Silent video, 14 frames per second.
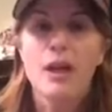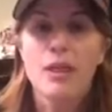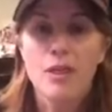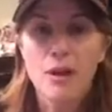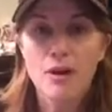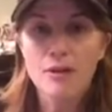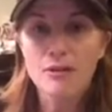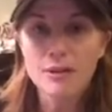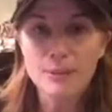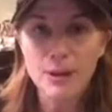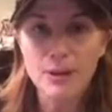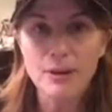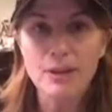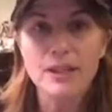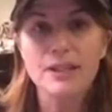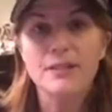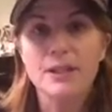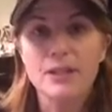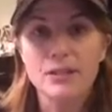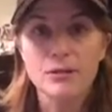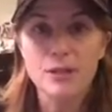those periods of
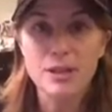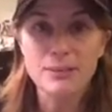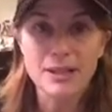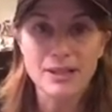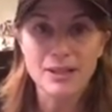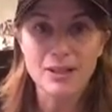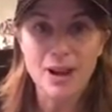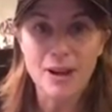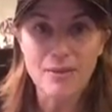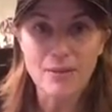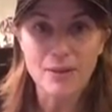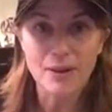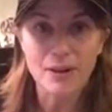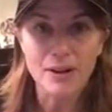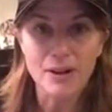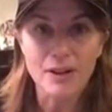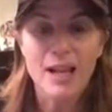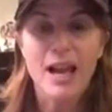extreme discomfort